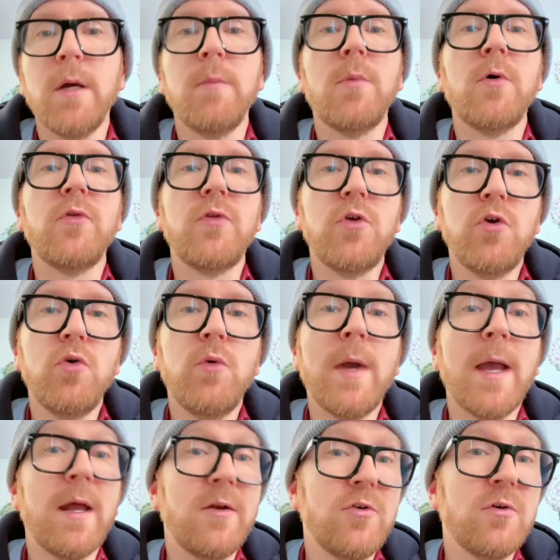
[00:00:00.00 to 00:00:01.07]
Both you
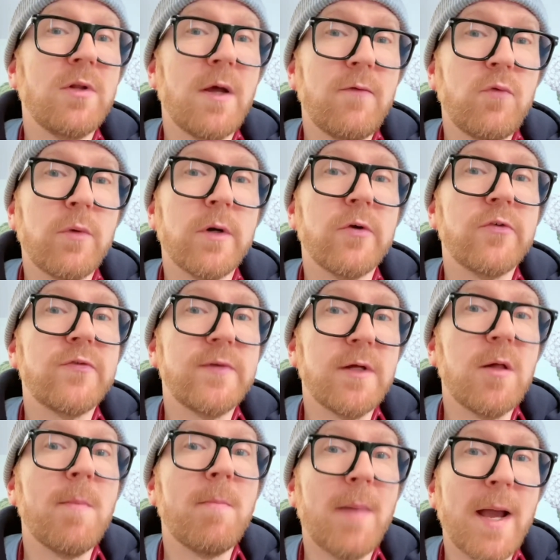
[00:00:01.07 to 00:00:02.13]
and your loved one are
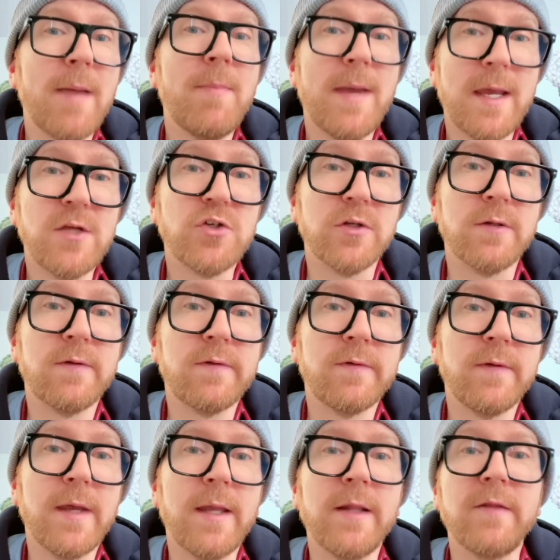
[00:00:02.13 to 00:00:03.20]
still my
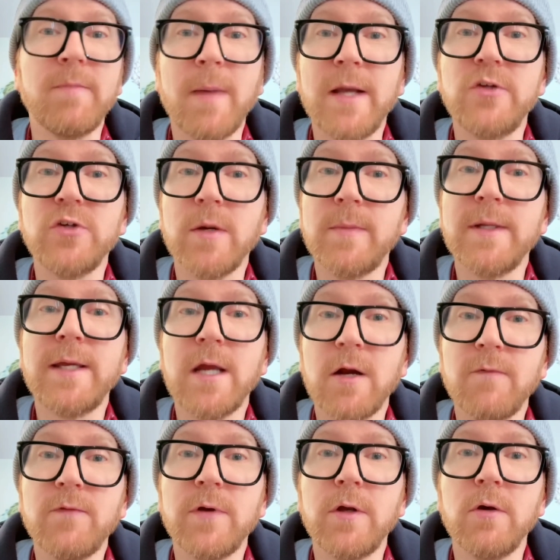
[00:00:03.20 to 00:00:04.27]
patients, and it's my job to
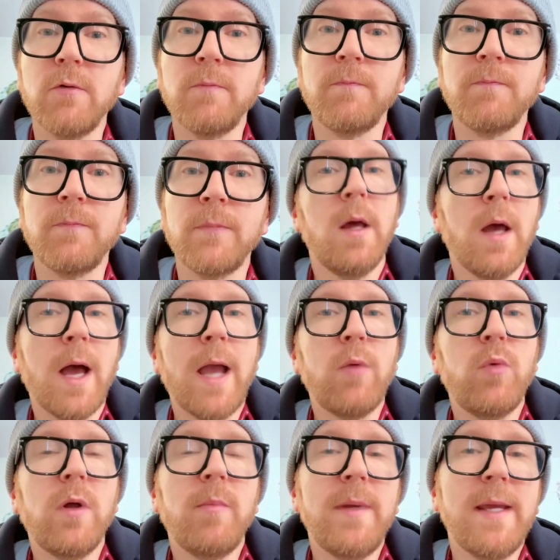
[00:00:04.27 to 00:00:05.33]
care for you. I
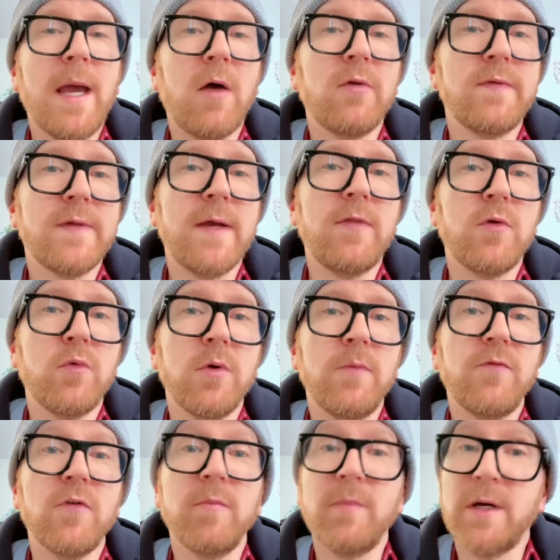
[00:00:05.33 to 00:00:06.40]
will be outside the room
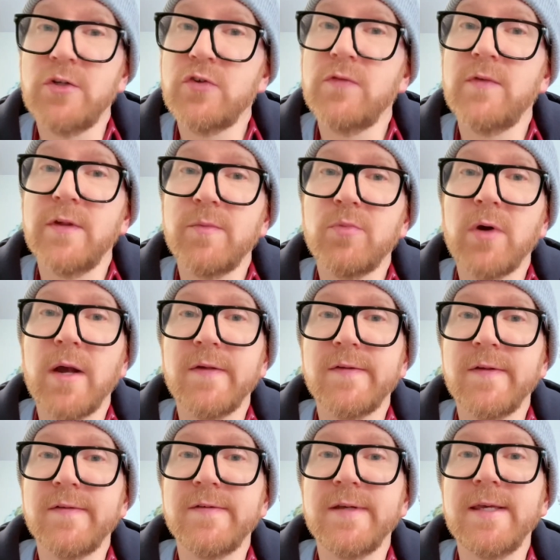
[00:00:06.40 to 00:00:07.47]
for much of this
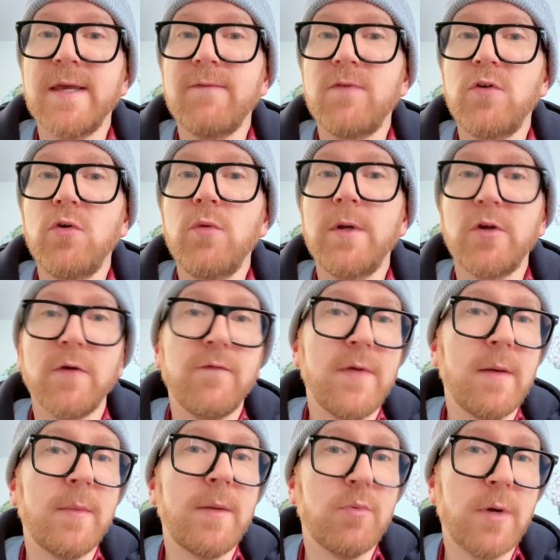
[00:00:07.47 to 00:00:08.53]
process to give you and your
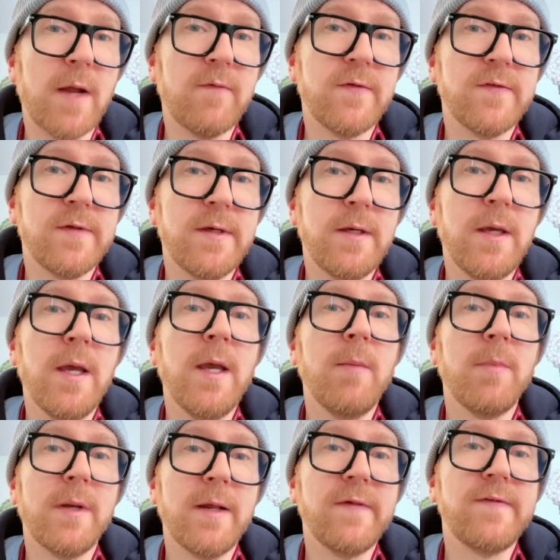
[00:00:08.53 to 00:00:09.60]
family privacy,
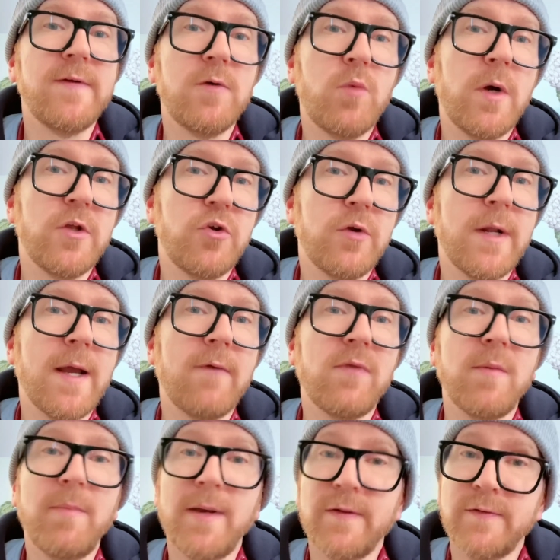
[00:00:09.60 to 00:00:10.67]
but I still want you to have the
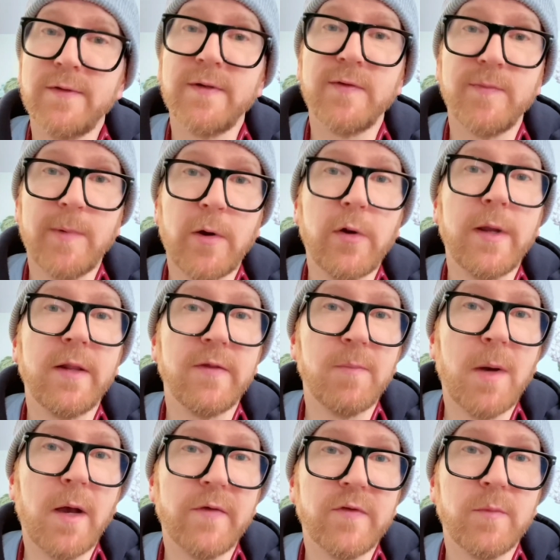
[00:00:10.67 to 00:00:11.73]
best experience
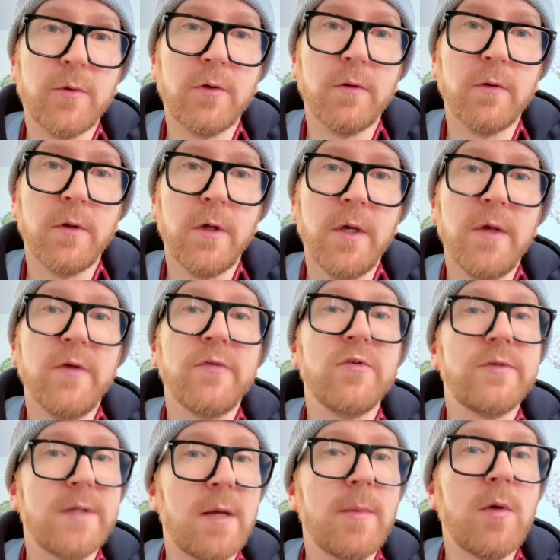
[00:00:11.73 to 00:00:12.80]
possible. So
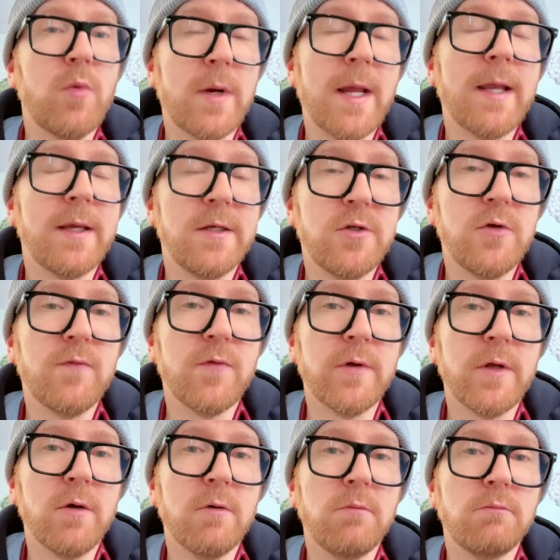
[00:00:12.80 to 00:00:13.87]
tell me what I can do for
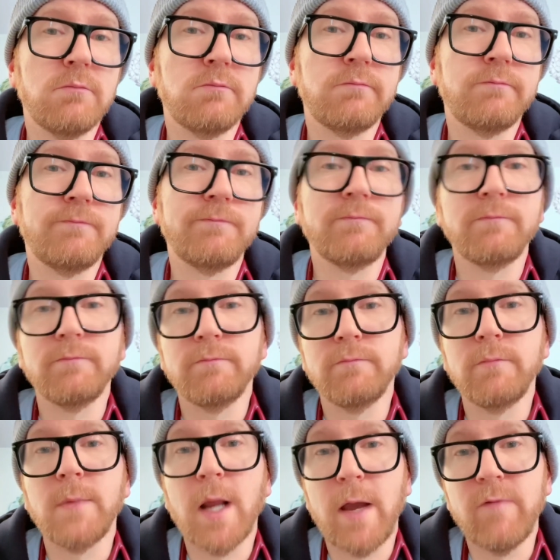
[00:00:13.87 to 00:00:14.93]
you.
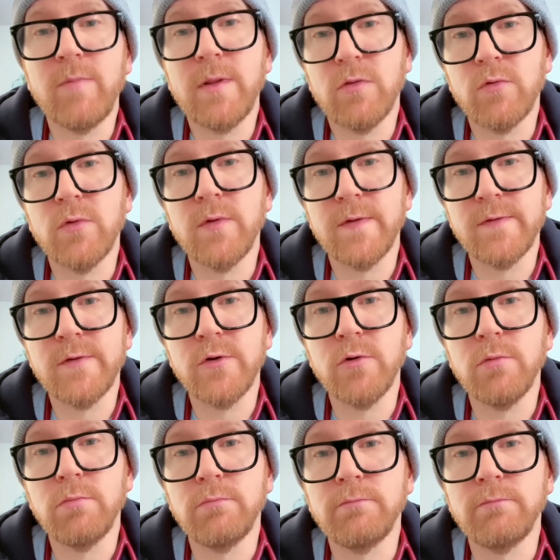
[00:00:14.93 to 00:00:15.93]
I've been through this too.